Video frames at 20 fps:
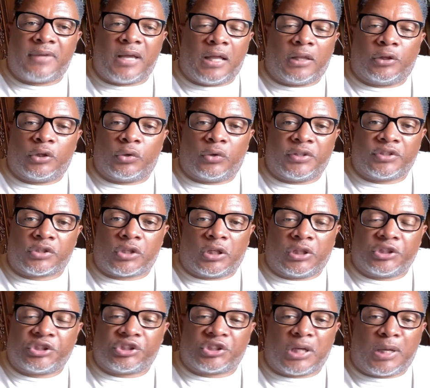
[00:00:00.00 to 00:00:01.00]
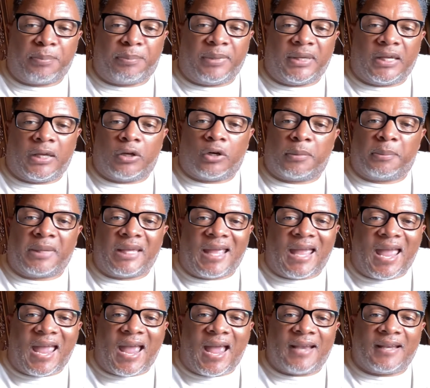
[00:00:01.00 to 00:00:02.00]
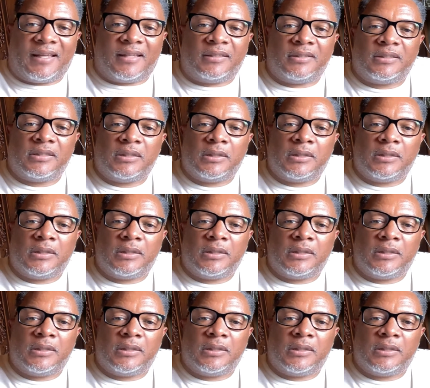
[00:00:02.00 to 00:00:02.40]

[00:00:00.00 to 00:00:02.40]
Illinois is going to jump in or be added,